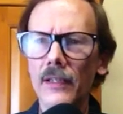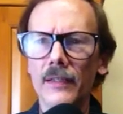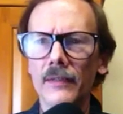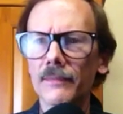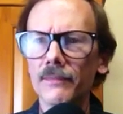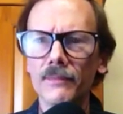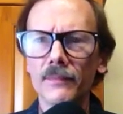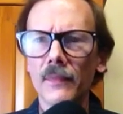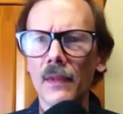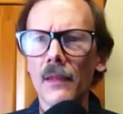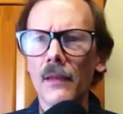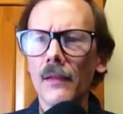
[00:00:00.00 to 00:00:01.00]
to,
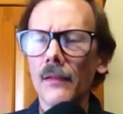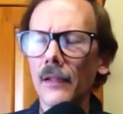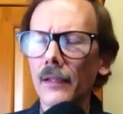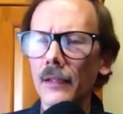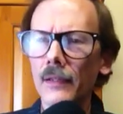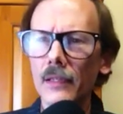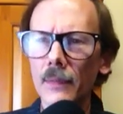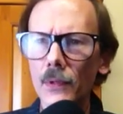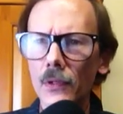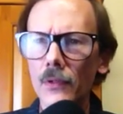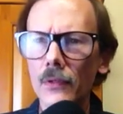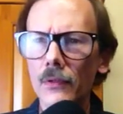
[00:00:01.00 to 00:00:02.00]
like a
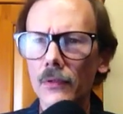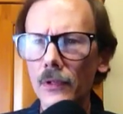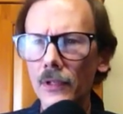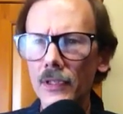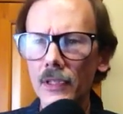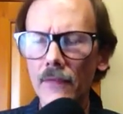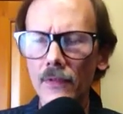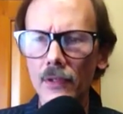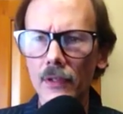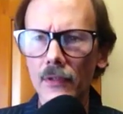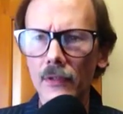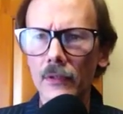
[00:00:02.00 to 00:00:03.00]
typical horny
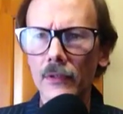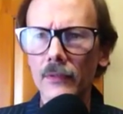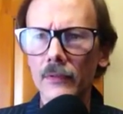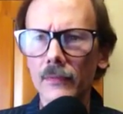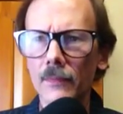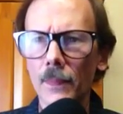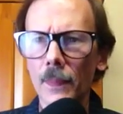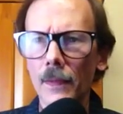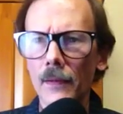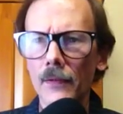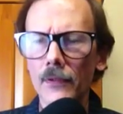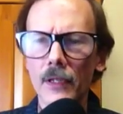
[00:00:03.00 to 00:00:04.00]
17-year-old,
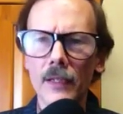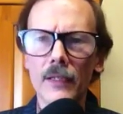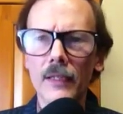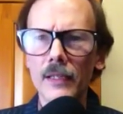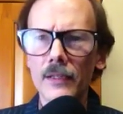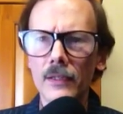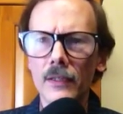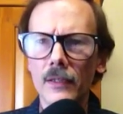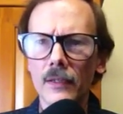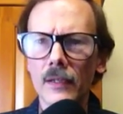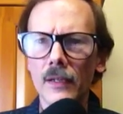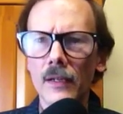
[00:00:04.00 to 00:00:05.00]
trying to kiss
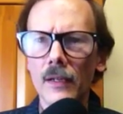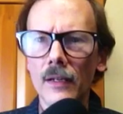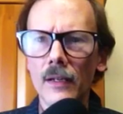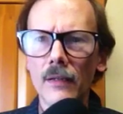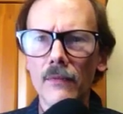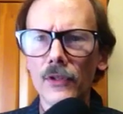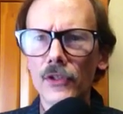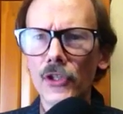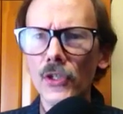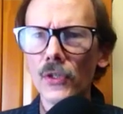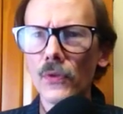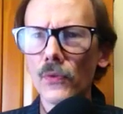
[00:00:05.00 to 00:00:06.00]
her. And when
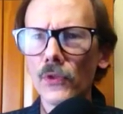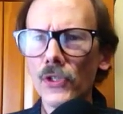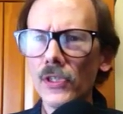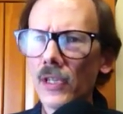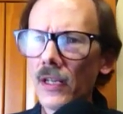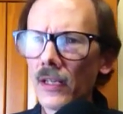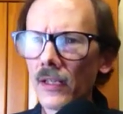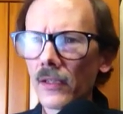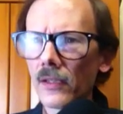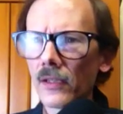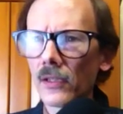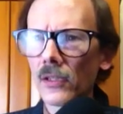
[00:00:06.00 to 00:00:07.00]
she said he
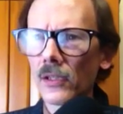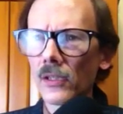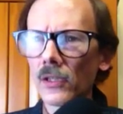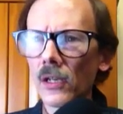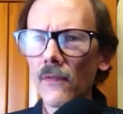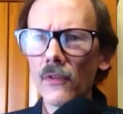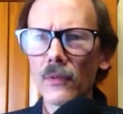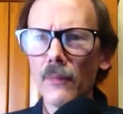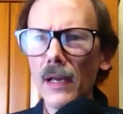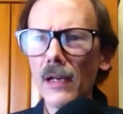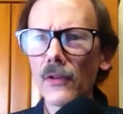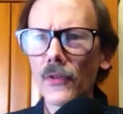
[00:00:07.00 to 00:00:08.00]
covered her
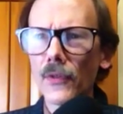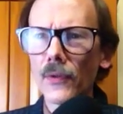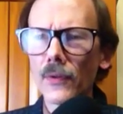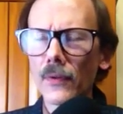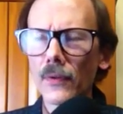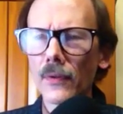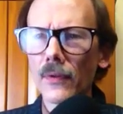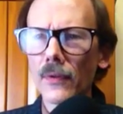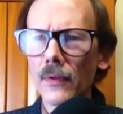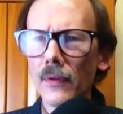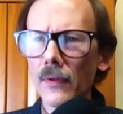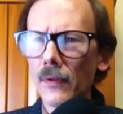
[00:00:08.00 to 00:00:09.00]
mouth,
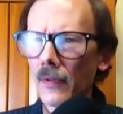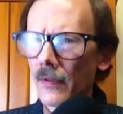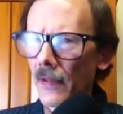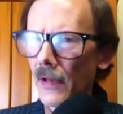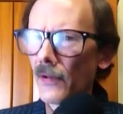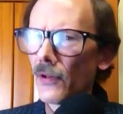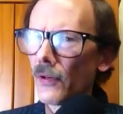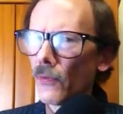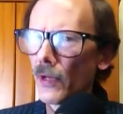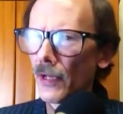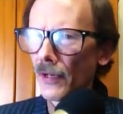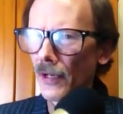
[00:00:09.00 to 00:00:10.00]
that could have
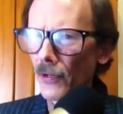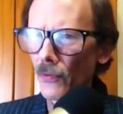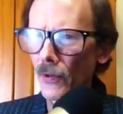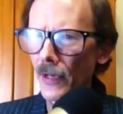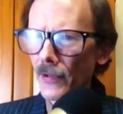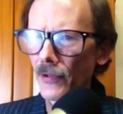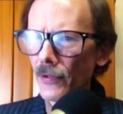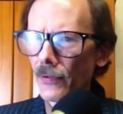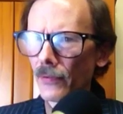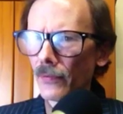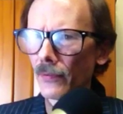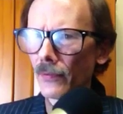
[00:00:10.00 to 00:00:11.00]
went another way
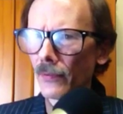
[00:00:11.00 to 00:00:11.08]
too.